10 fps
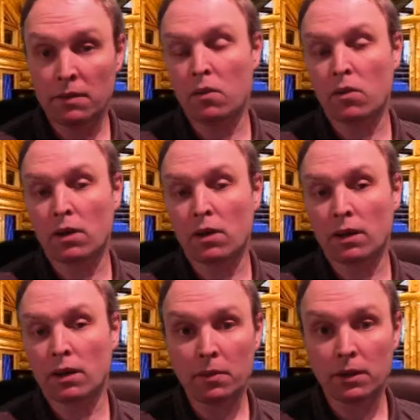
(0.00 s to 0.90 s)
more at
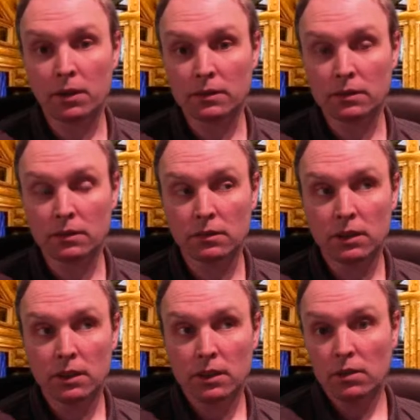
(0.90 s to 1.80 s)
that point. So
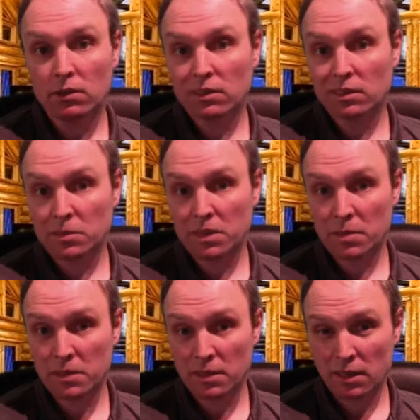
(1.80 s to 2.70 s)
those are some
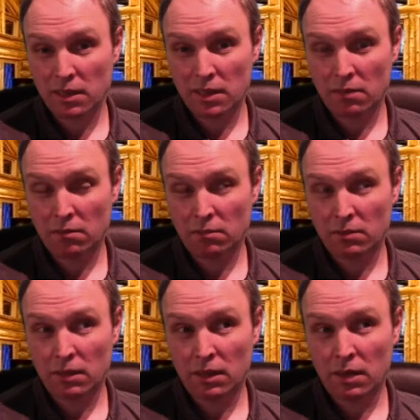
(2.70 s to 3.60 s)
tips that,
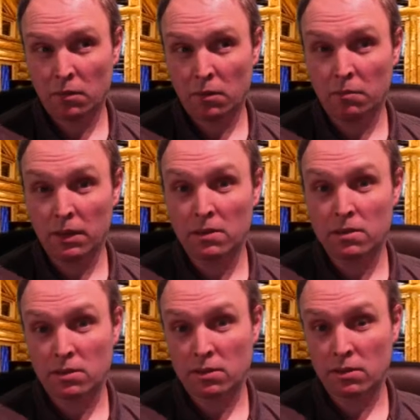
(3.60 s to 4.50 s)
I wouldn't be
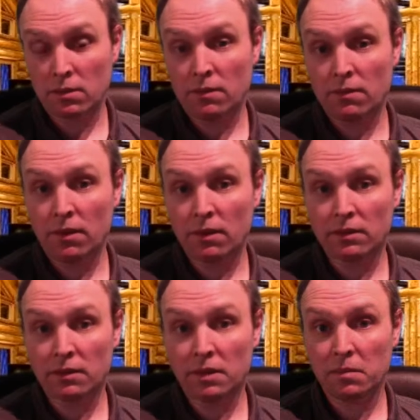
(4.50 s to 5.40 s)
concerned if you fall
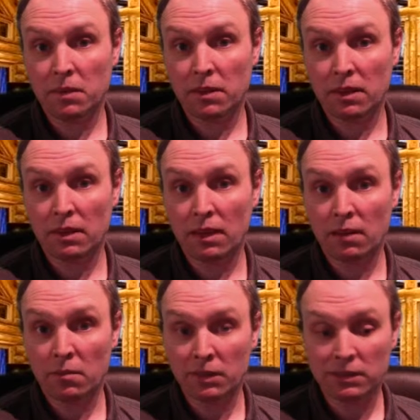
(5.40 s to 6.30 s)
asleep and think that you're
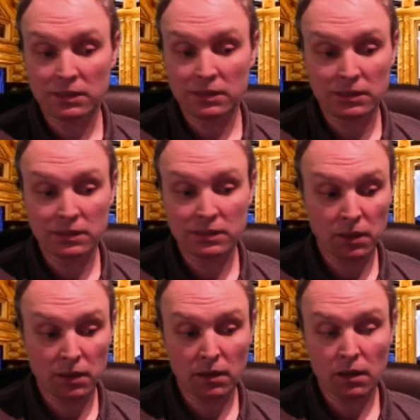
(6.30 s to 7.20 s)
missing something.
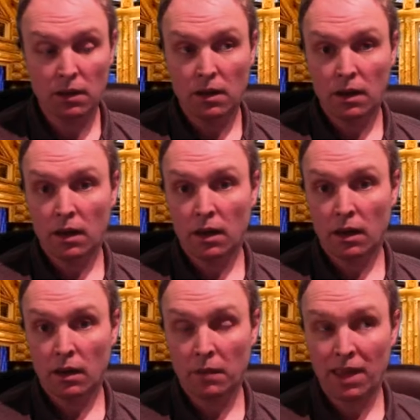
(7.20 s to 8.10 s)

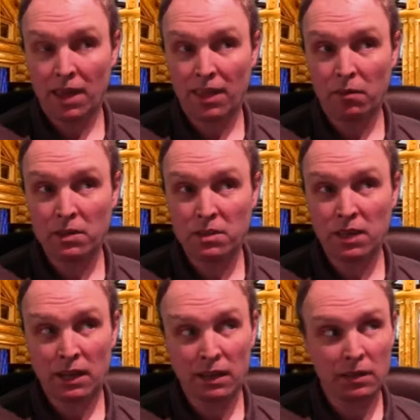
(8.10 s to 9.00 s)
I think once you get
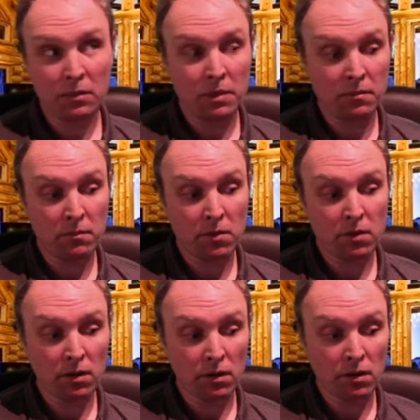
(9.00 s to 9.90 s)
a little bit
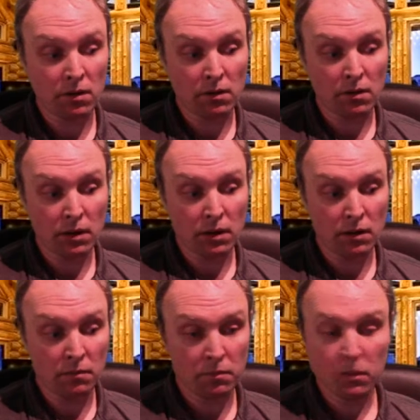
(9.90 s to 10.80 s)
more
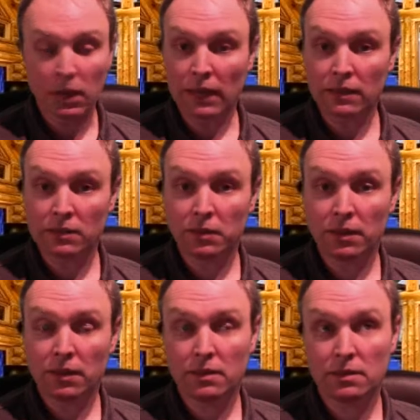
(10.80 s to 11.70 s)
practice with
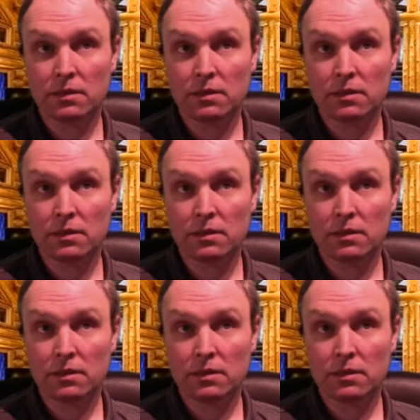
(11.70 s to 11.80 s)
it